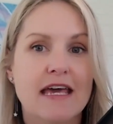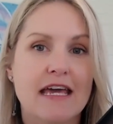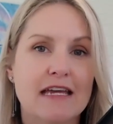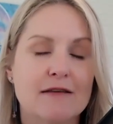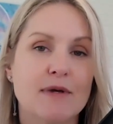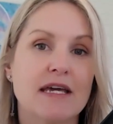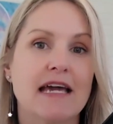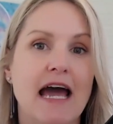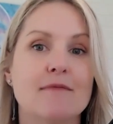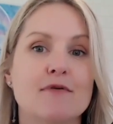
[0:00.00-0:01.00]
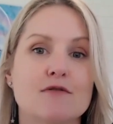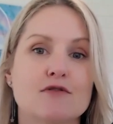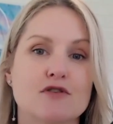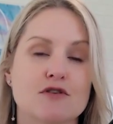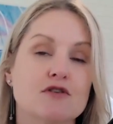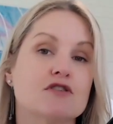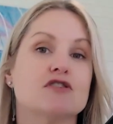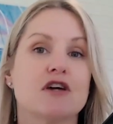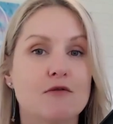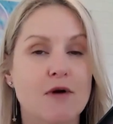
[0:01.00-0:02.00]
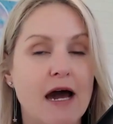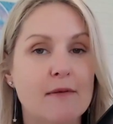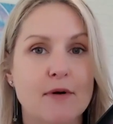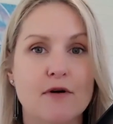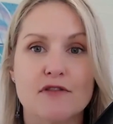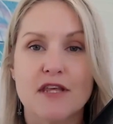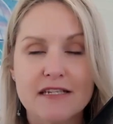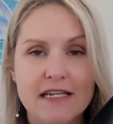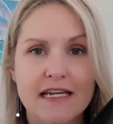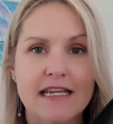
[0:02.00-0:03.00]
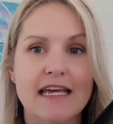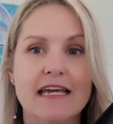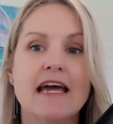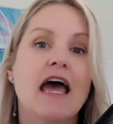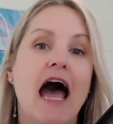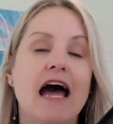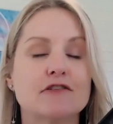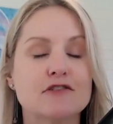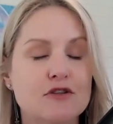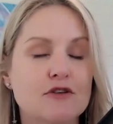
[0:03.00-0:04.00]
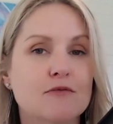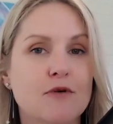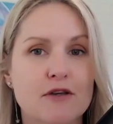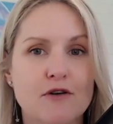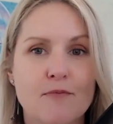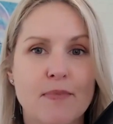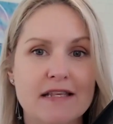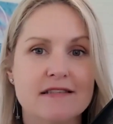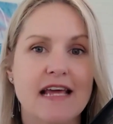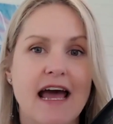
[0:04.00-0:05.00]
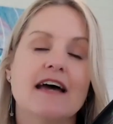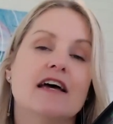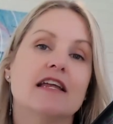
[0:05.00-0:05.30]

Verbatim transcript: in being able to show up authentically and do what you're best at,